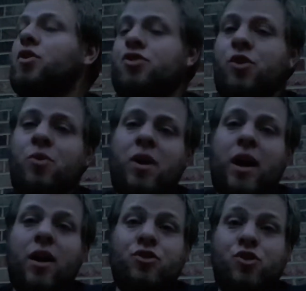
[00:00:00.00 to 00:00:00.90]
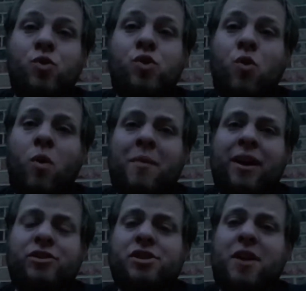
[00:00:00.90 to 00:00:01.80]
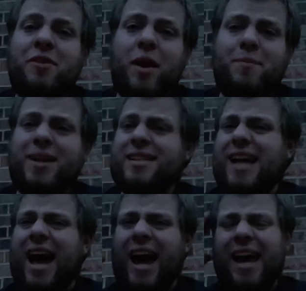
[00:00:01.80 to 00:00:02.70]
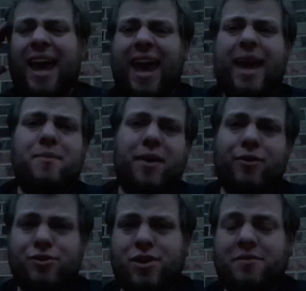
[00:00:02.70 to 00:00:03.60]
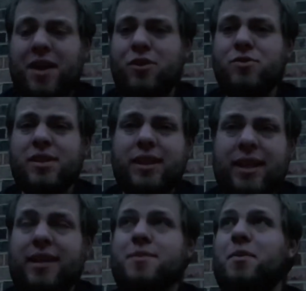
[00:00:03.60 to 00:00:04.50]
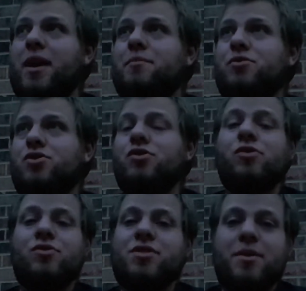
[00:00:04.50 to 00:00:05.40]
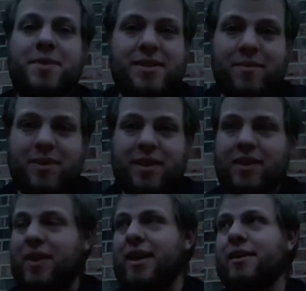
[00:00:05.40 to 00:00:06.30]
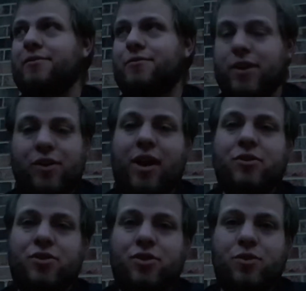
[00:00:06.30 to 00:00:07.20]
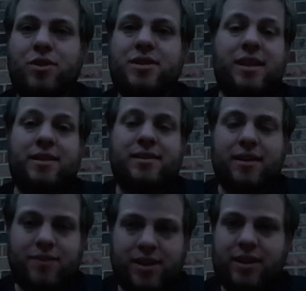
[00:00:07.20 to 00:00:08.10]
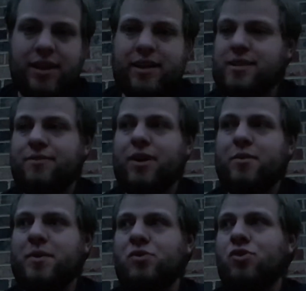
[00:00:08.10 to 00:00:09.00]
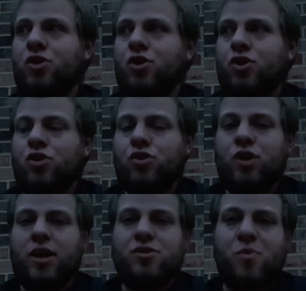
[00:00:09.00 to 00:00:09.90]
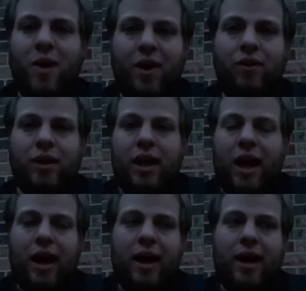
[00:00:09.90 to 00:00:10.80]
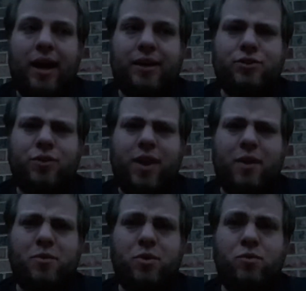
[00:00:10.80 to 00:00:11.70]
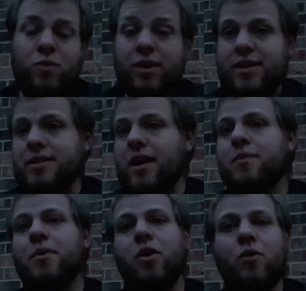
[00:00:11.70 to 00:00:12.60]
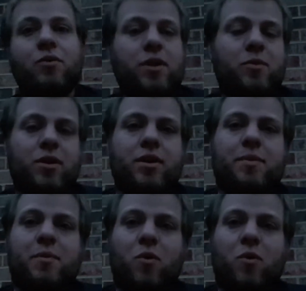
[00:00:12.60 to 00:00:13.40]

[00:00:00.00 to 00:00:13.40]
2, do your Microsoft updates. I hate Microsoft. I use Linux, but I'm sure there's going to be something that they can figure out to do this inside of the Linux environment as well. So that would really suck, but hopefully we're going to be